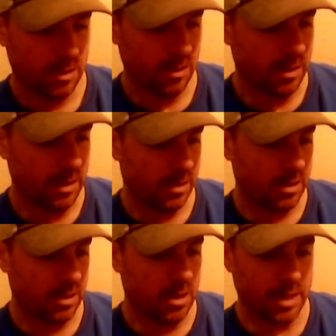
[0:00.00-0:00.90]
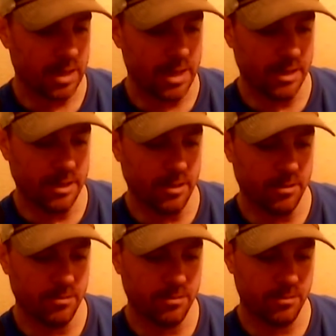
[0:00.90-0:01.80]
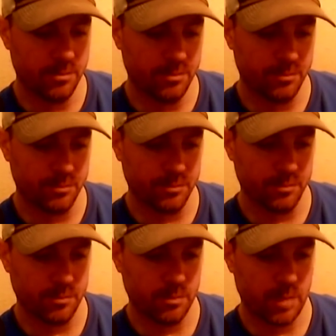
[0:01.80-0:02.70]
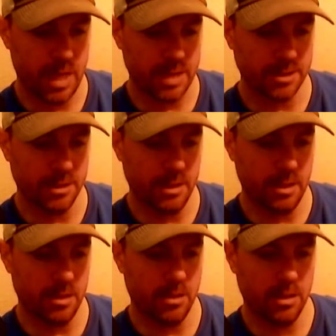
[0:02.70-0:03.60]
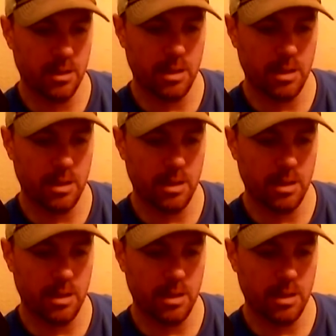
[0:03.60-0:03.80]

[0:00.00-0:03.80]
a little Kennedy action there.